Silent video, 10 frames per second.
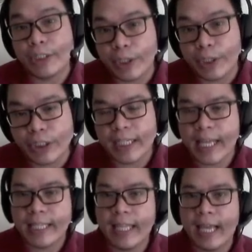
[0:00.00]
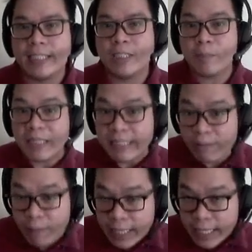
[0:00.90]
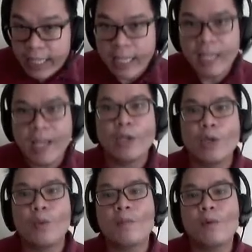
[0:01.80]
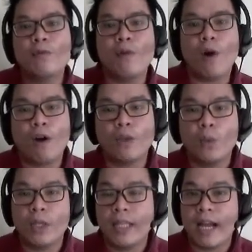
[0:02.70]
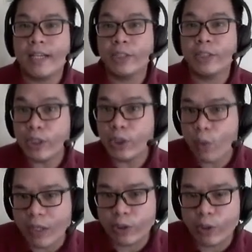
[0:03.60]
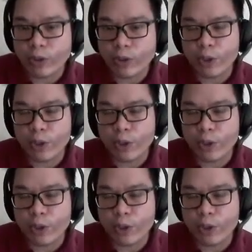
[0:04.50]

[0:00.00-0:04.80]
research. And then specifically, you will move on with the research questions,